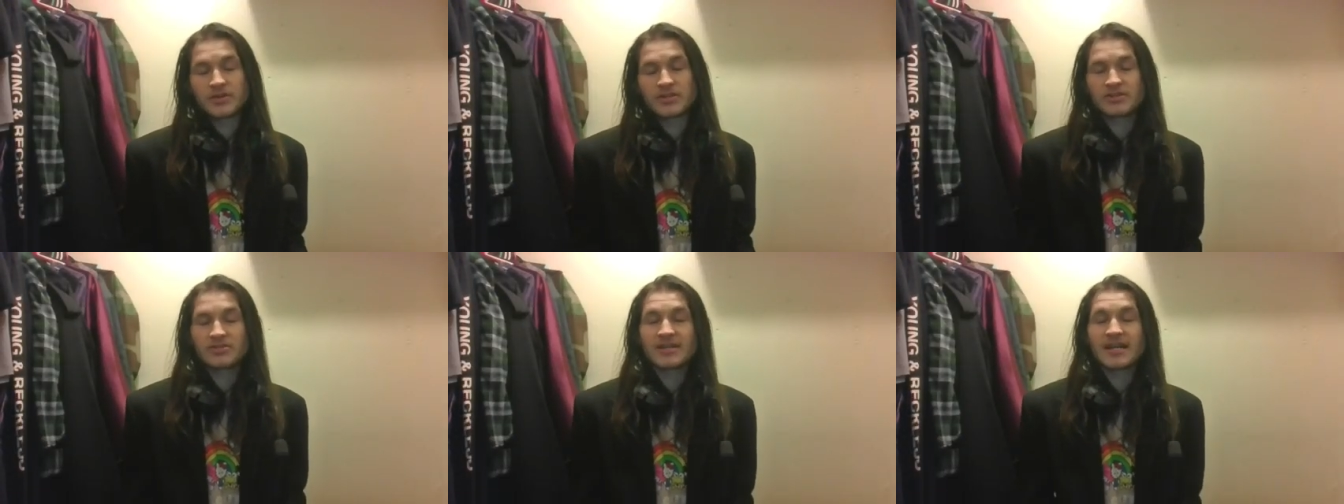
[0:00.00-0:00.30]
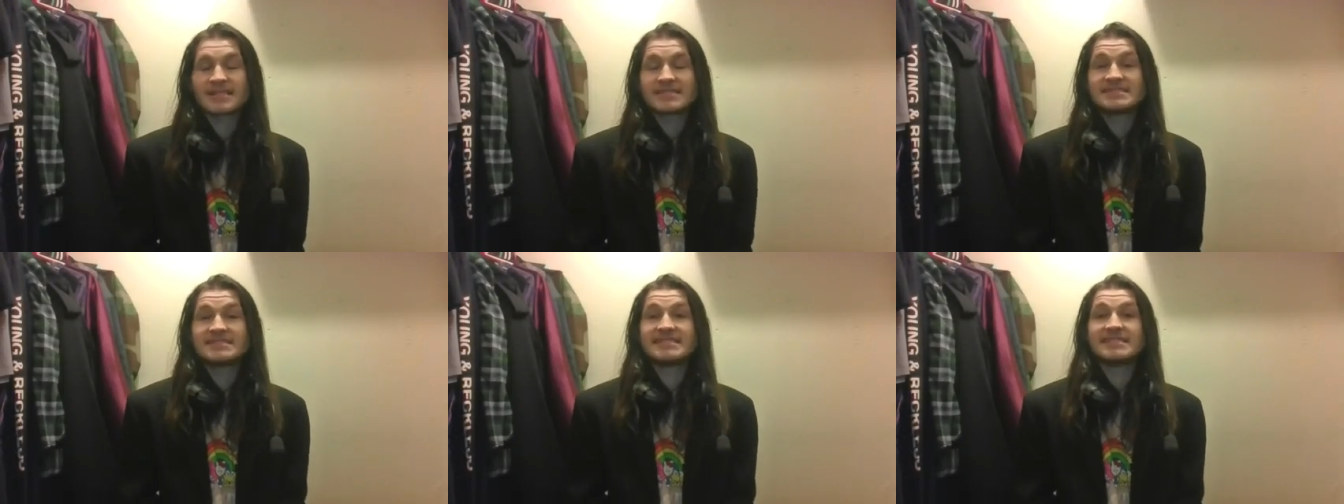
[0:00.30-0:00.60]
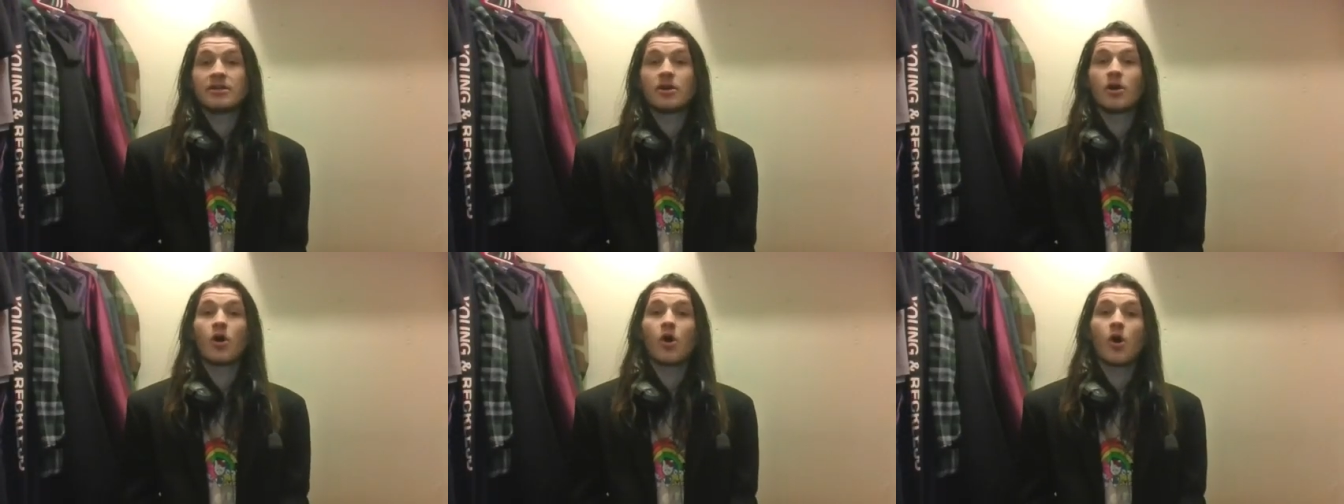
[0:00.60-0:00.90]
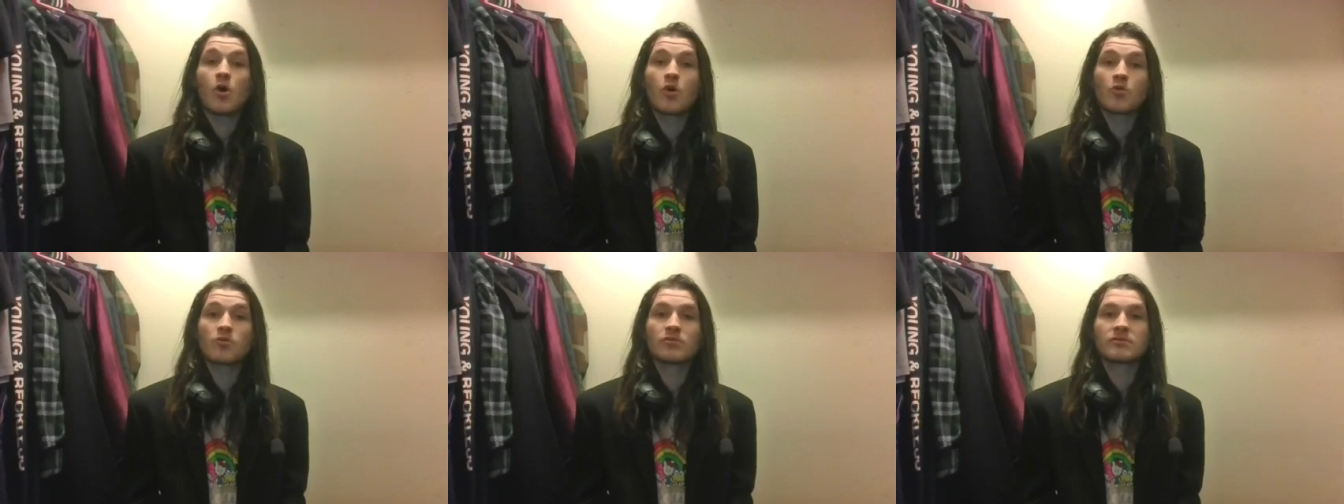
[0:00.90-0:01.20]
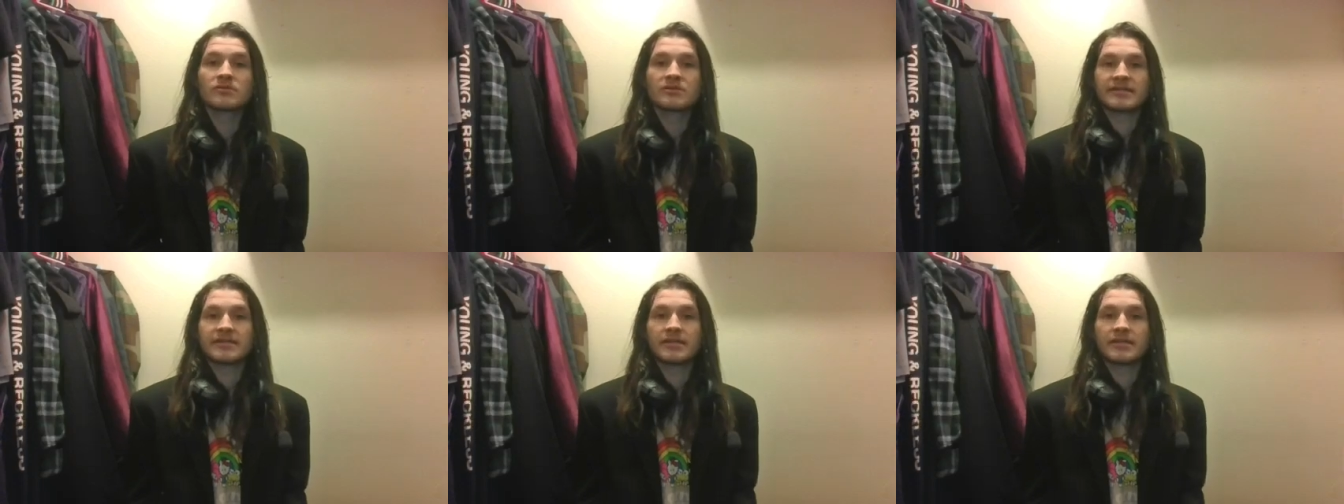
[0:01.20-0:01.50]
but they're not the
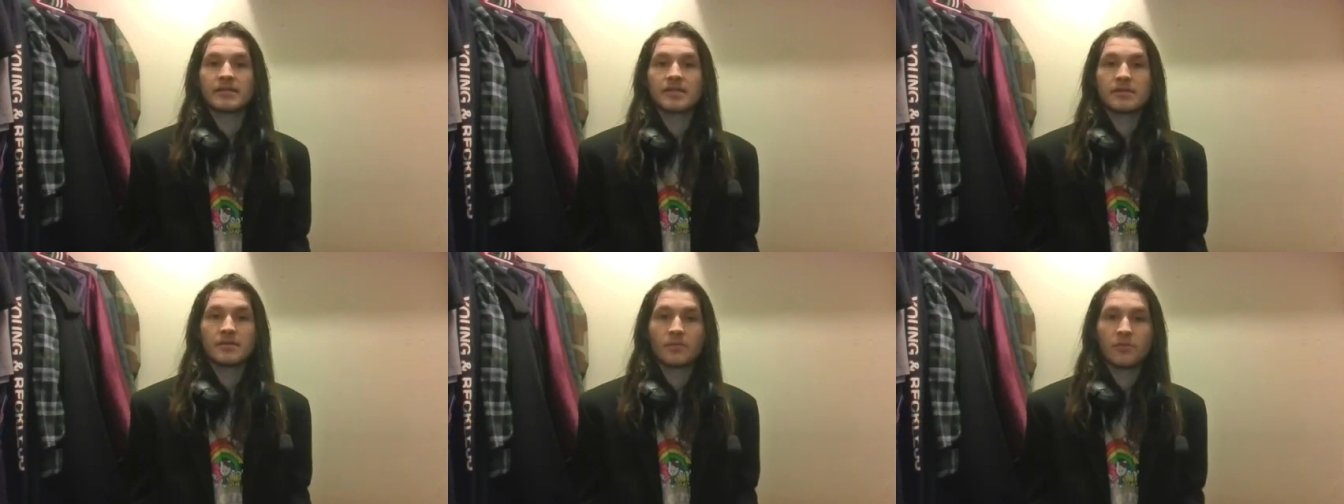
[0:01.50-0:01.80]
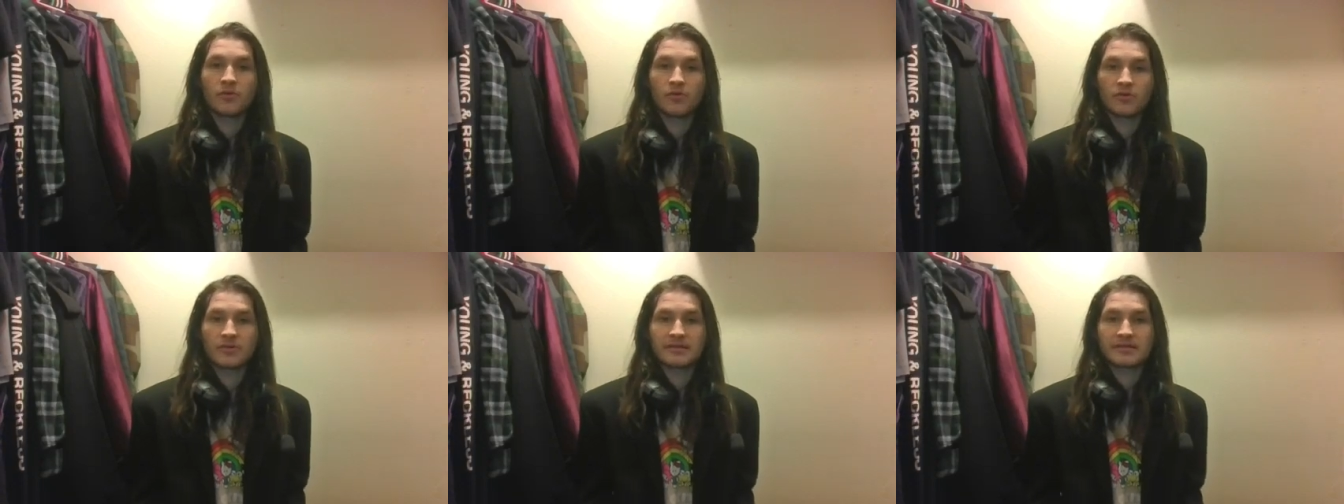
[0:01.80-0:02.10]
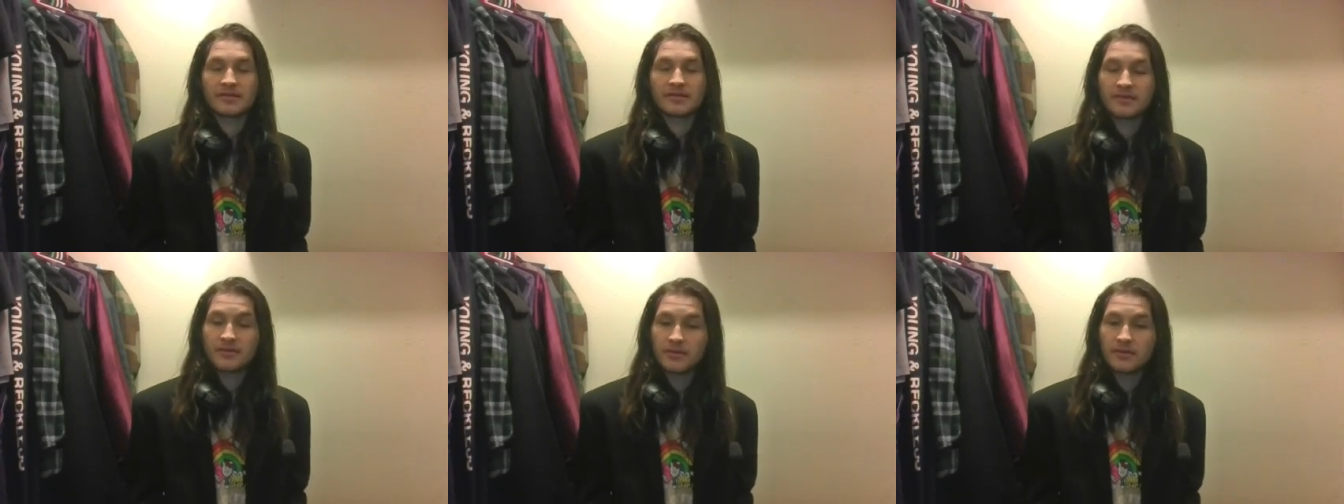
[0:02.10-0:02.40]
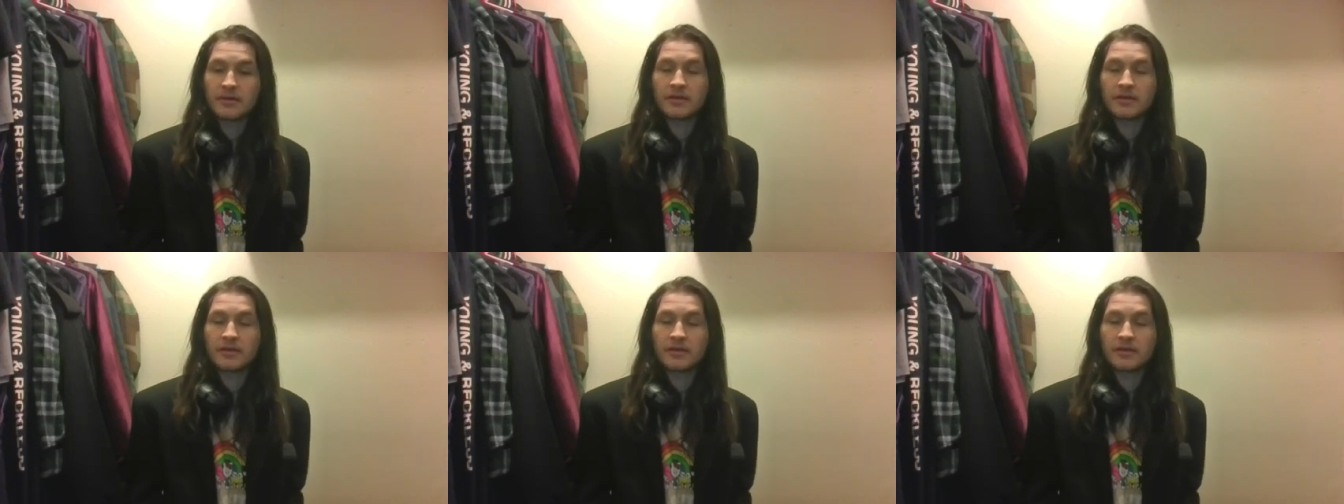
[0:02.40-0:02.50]
only important